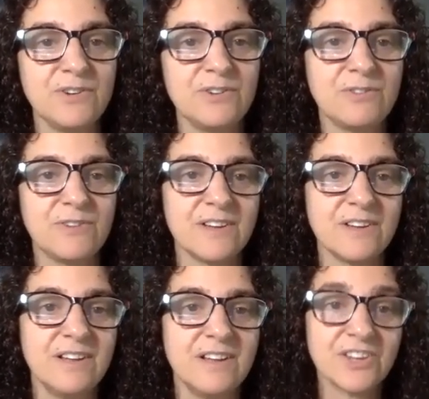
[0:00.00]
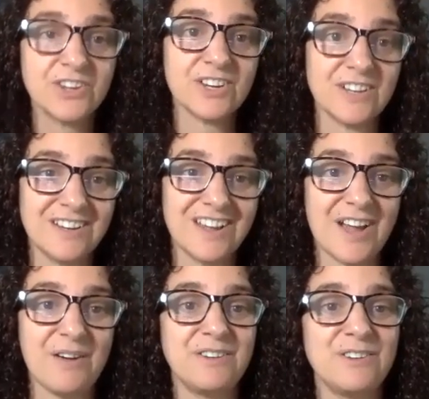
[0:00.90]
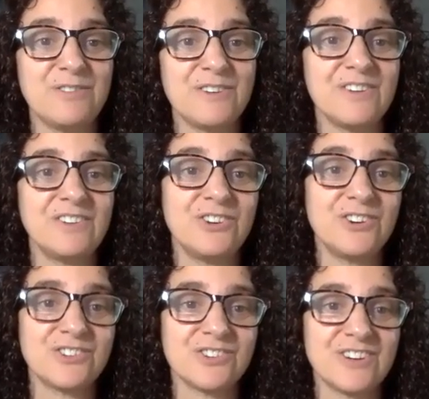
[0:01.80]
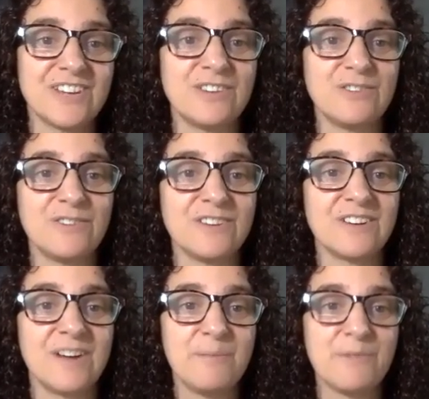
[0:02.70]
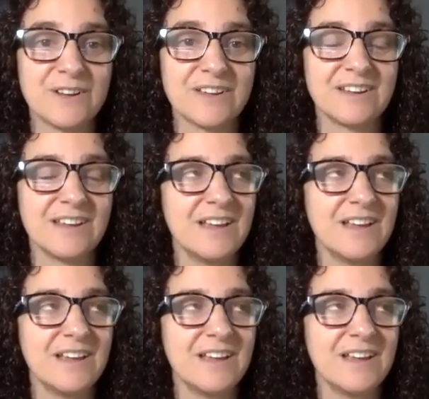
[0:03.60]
you feel good and you feel nurtured and you feel comforted.